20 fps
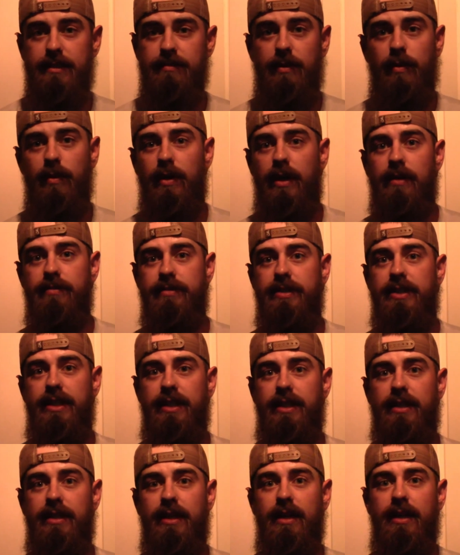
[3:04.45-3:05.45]
but what I'm
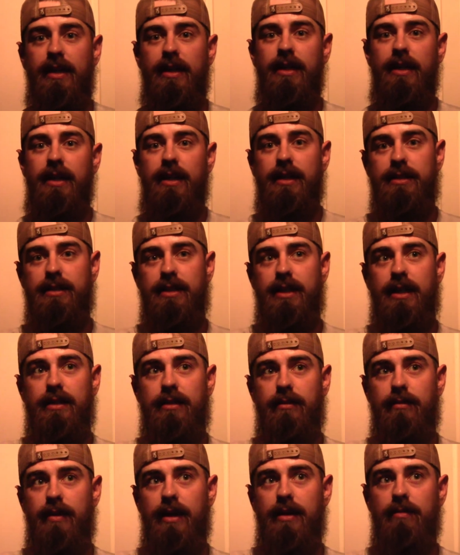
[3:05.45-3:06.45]
seeing is you got the
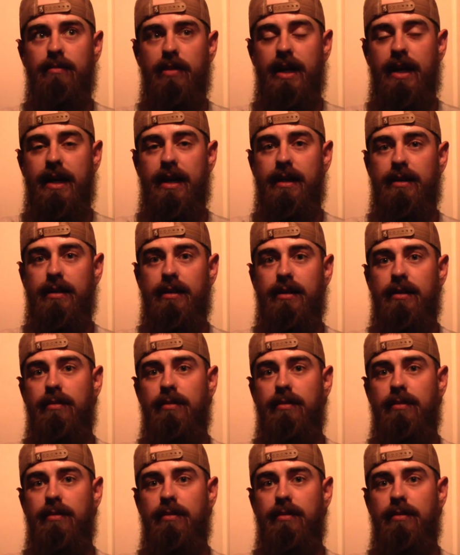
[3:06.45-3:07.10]
red and black.